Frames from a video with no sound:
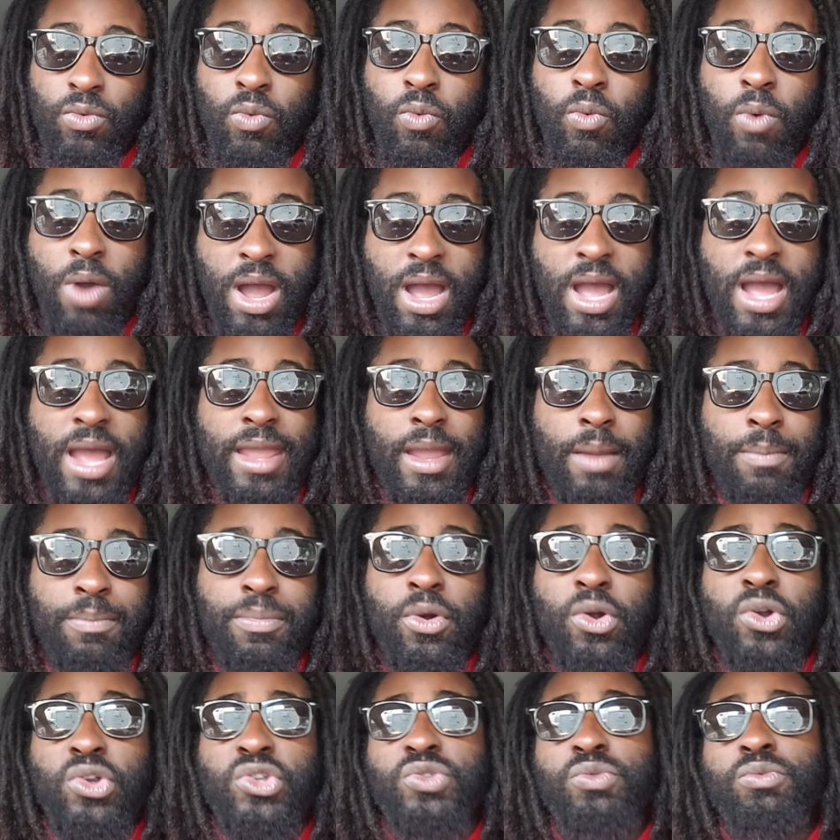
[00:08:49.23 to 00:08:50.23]
why a
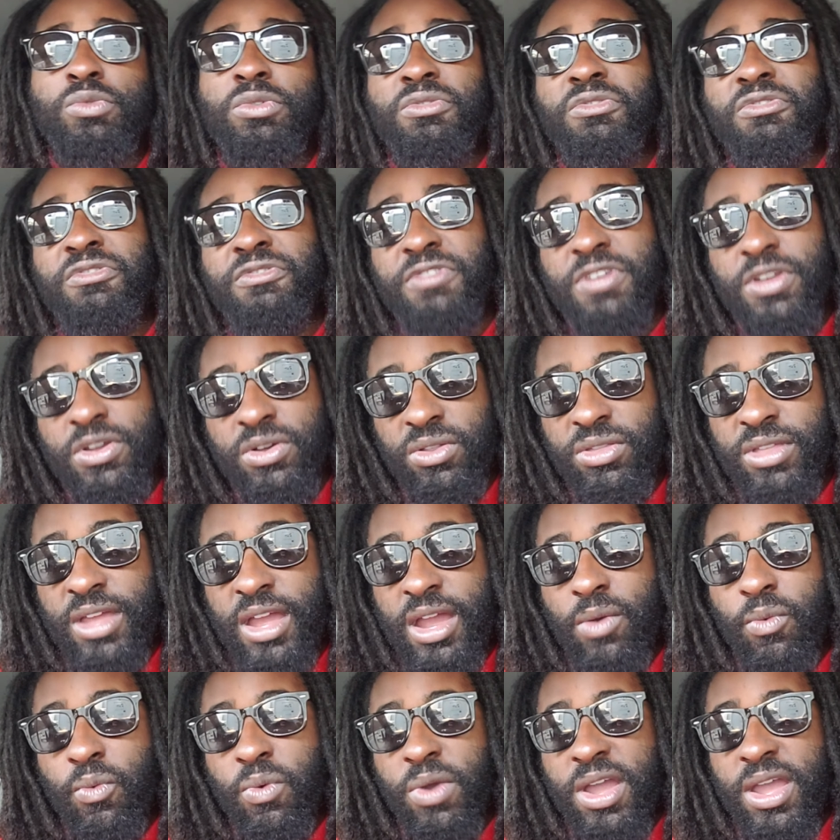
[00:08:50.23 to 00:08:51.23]
person would feel
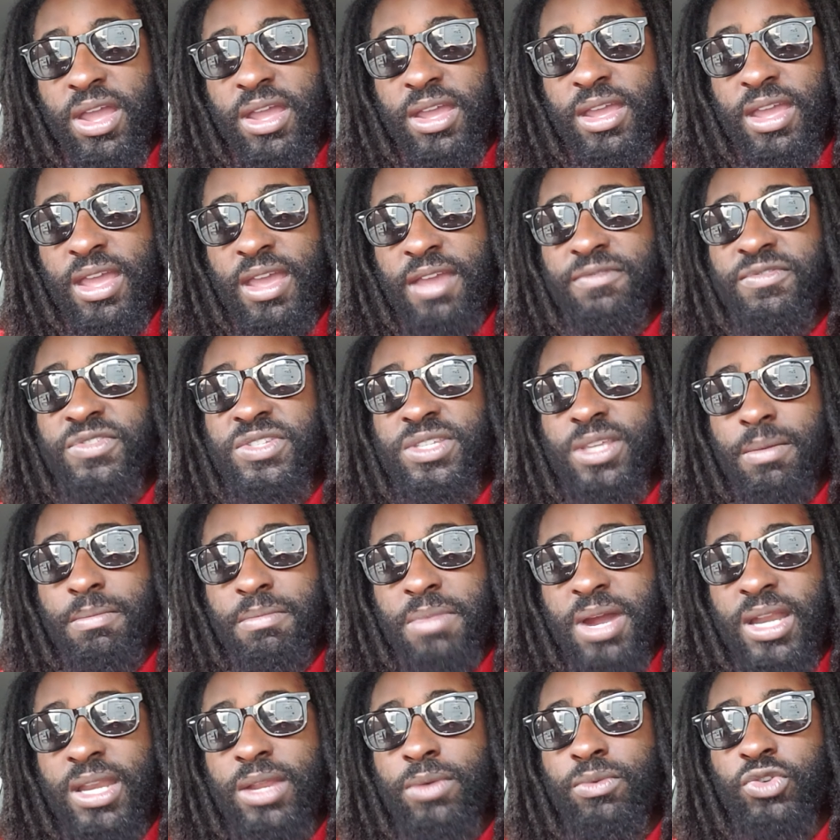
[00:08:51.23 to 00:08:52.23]
that way if
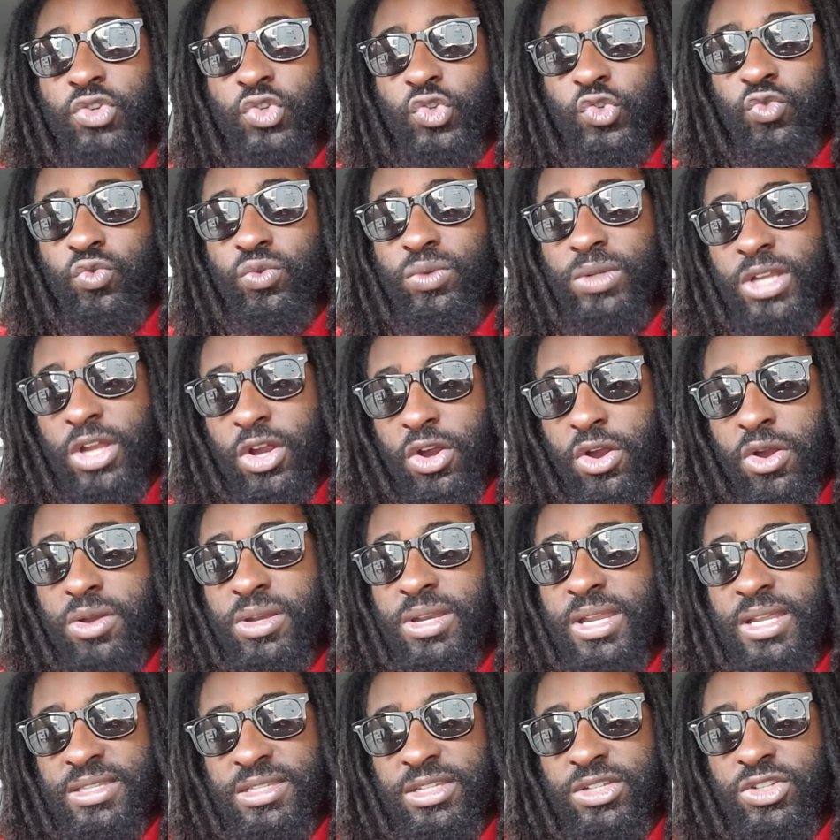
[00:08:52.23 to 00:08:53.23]
somebody was truly hurt
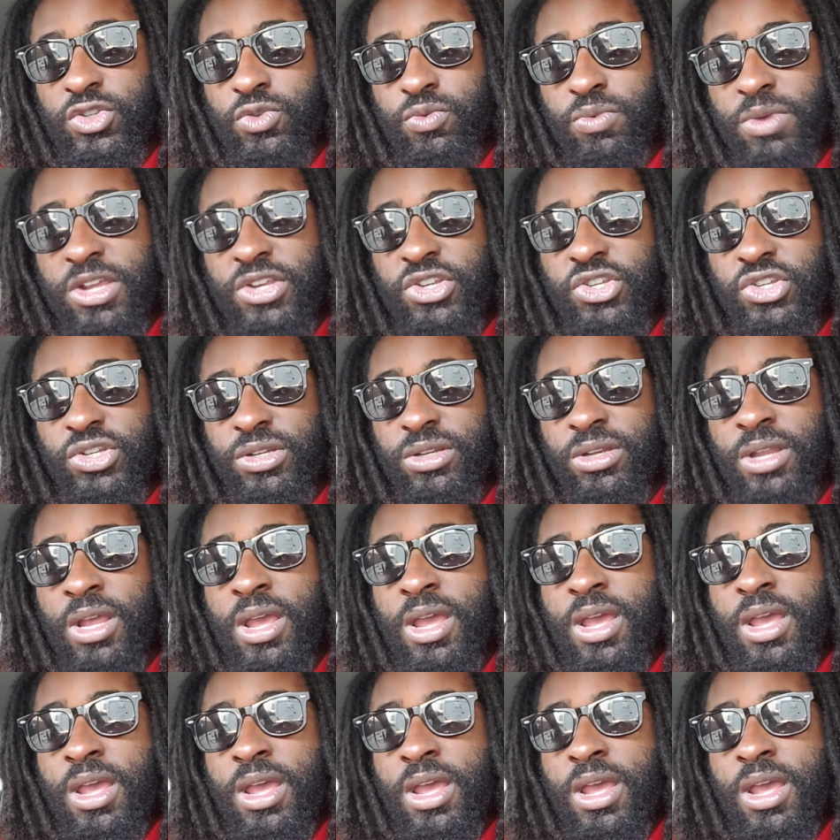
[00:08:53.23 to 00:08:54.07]
in that situation